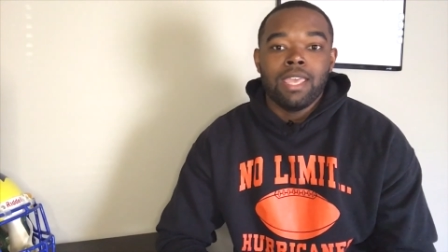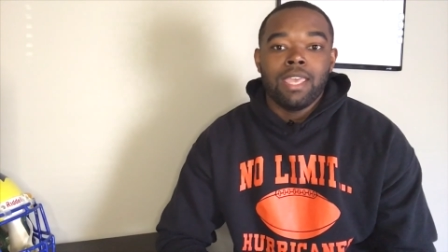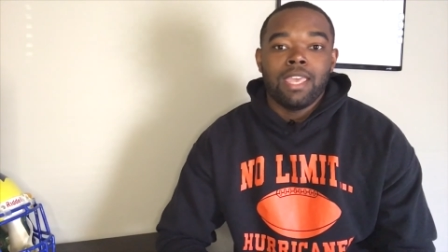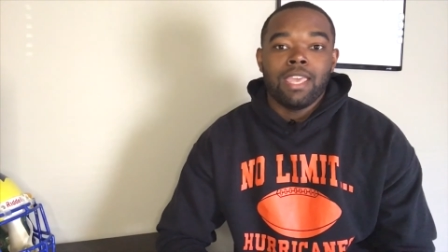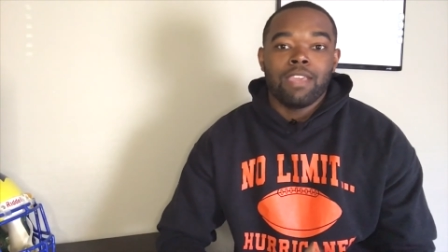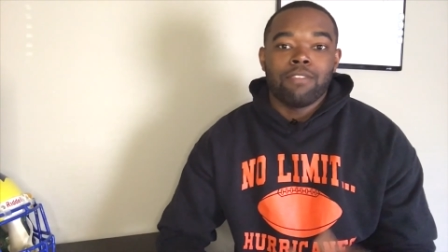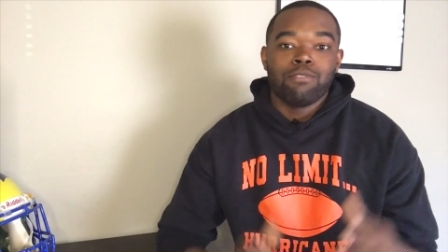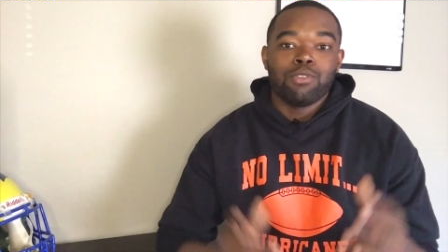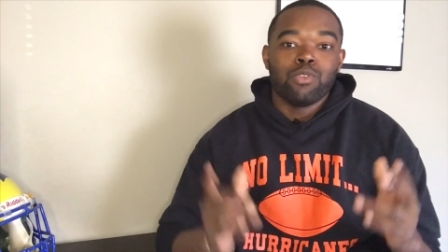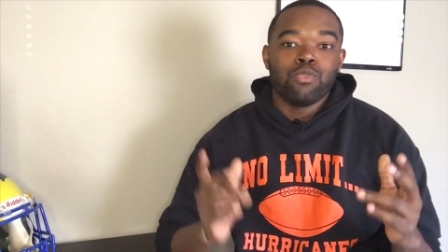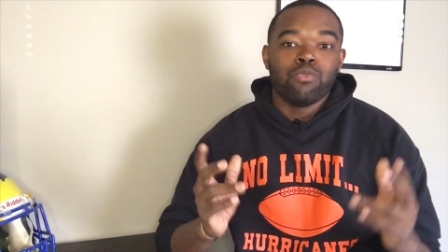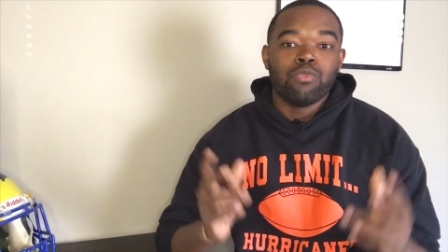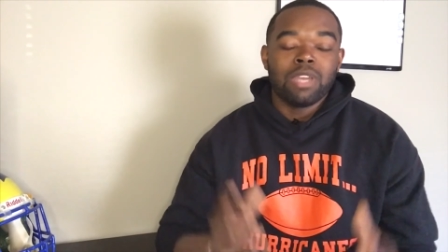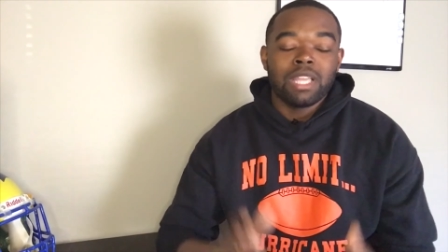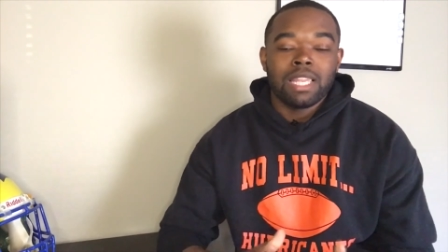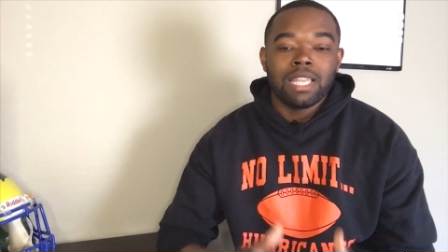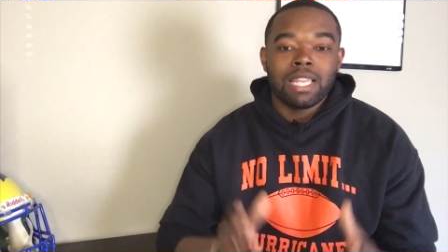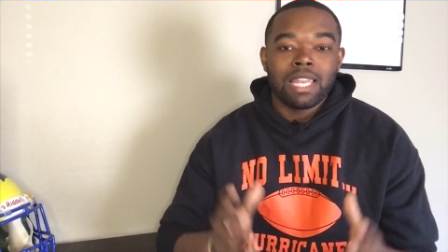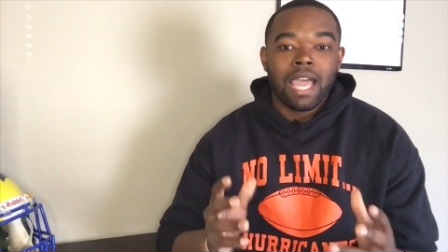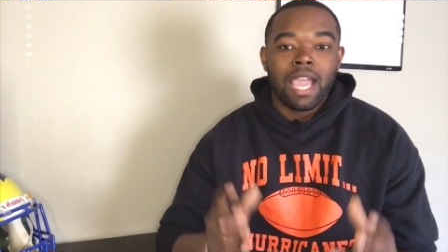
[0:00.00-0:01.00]
If you
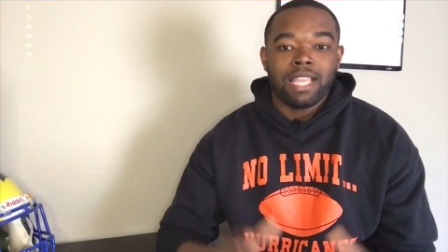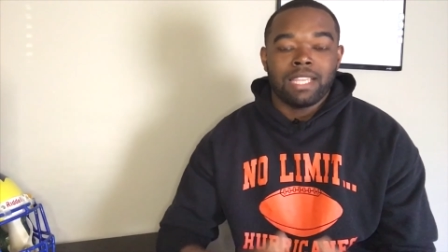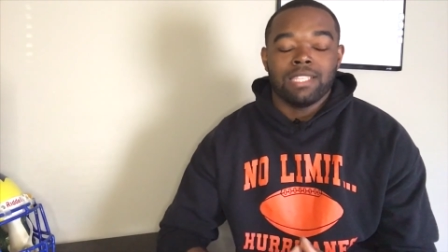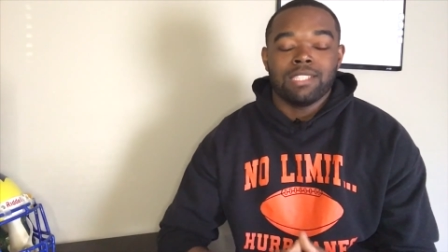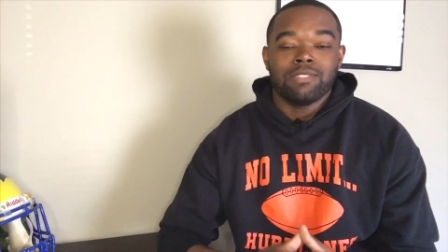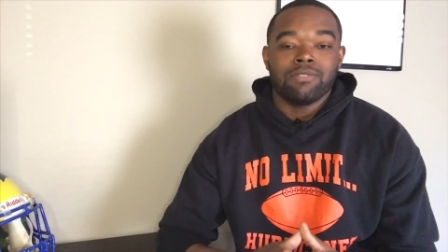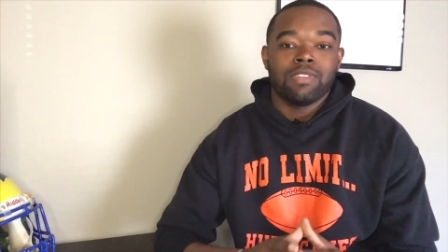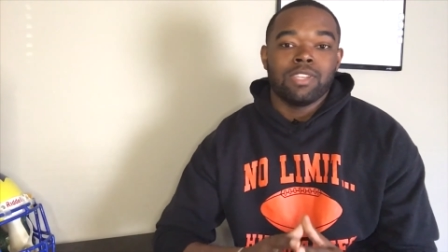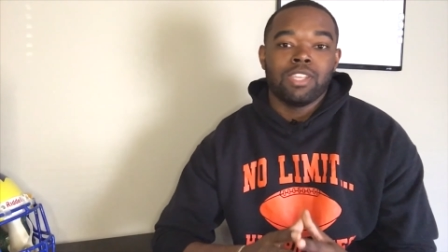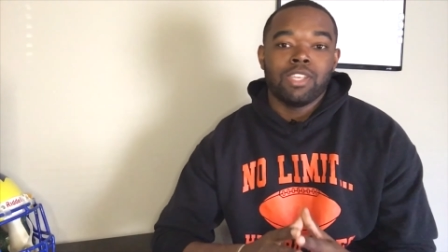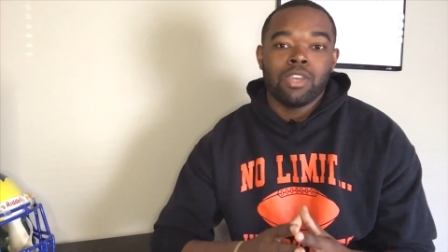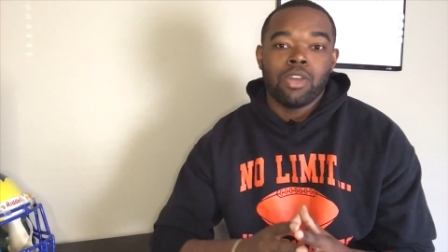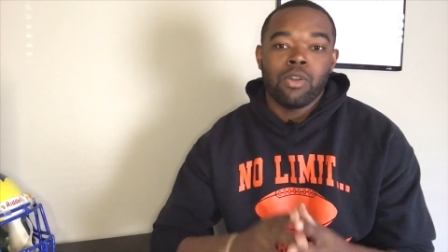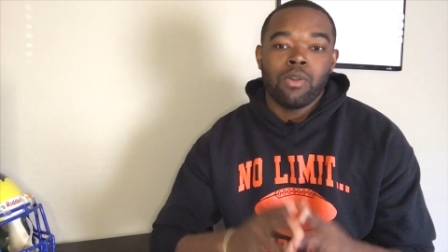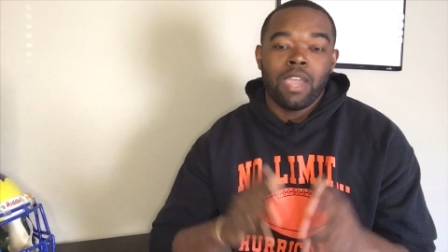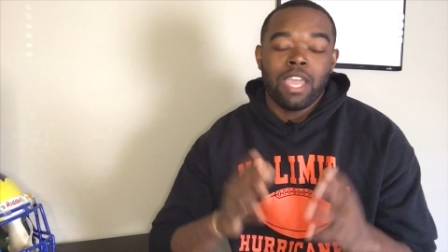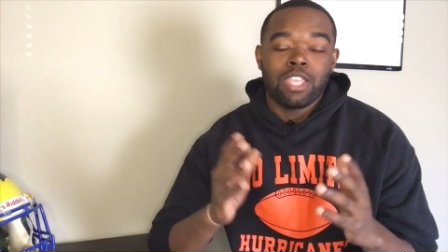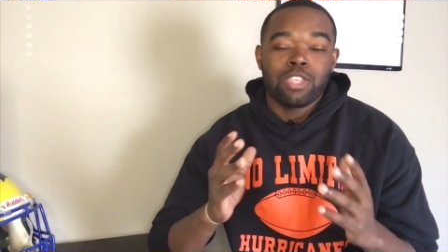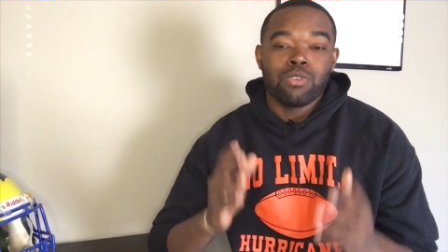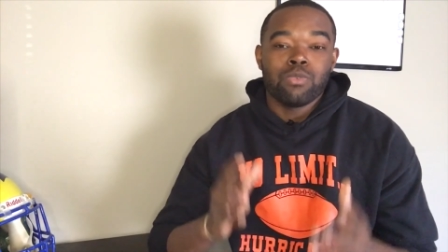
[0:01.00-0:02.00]
really like this video
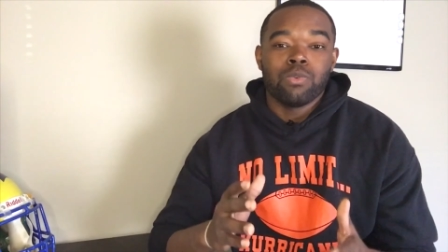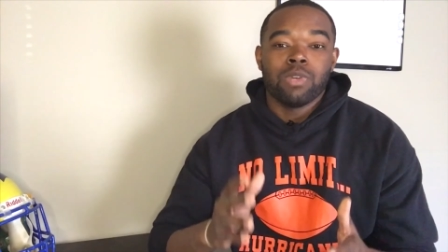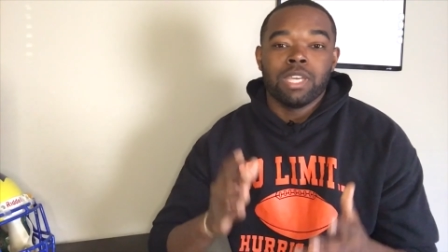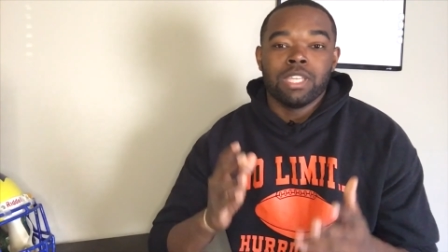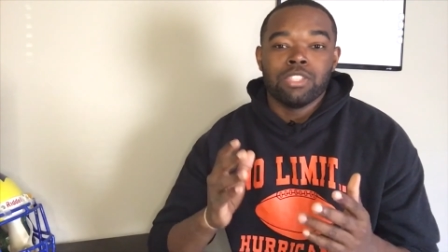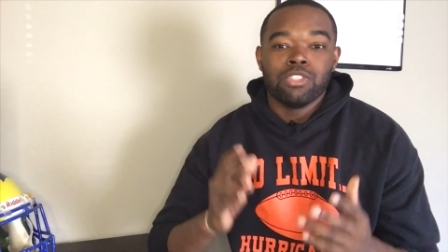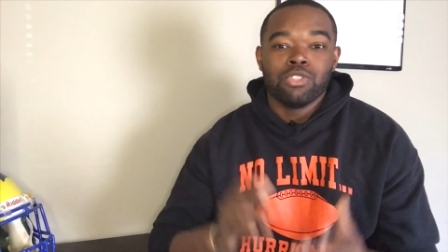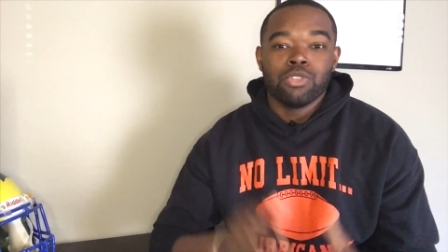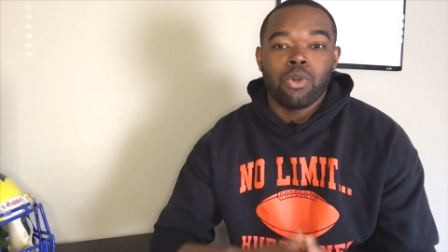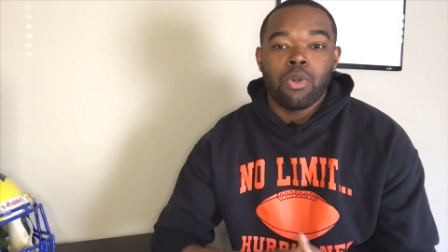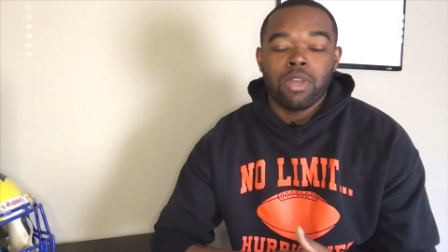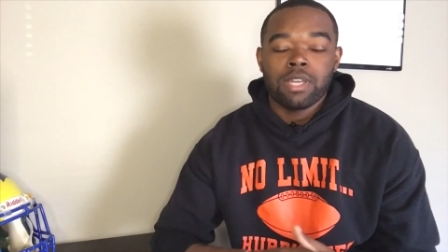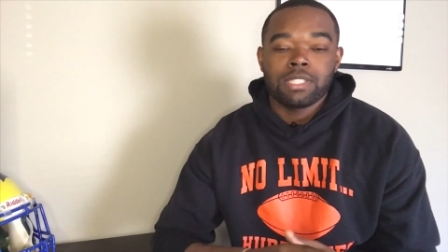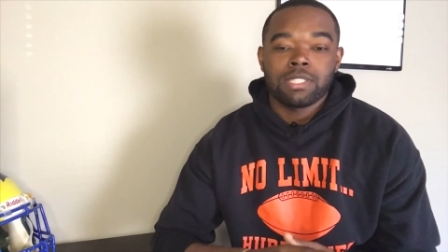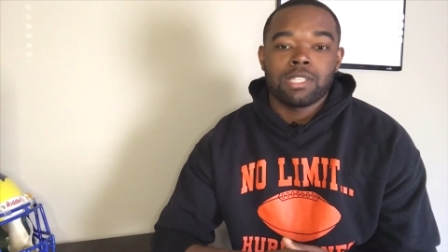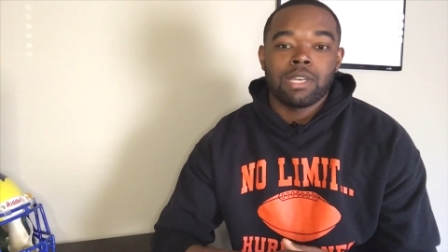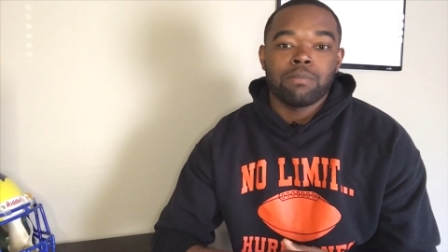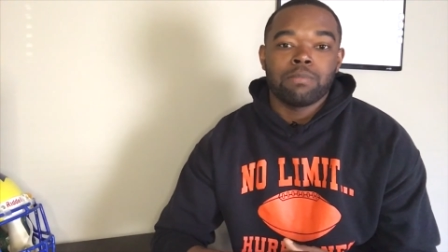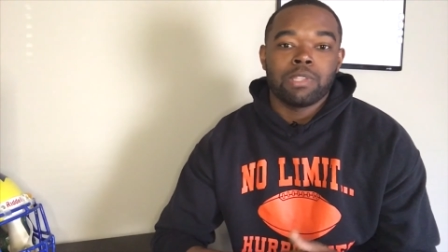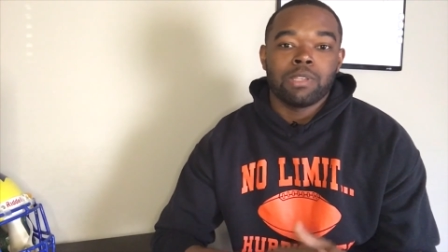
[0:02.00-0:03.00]
and you enjoy
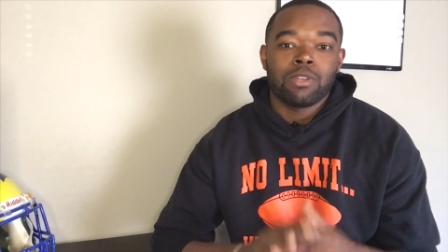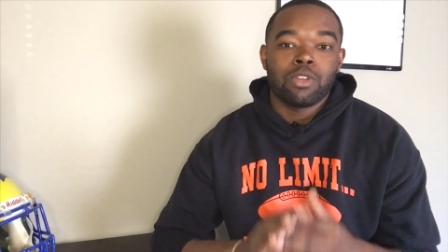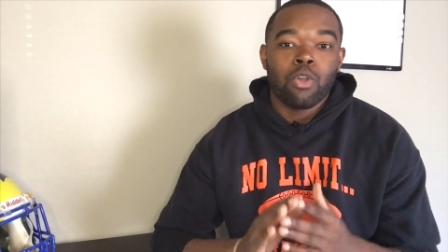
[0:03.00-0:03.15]
something,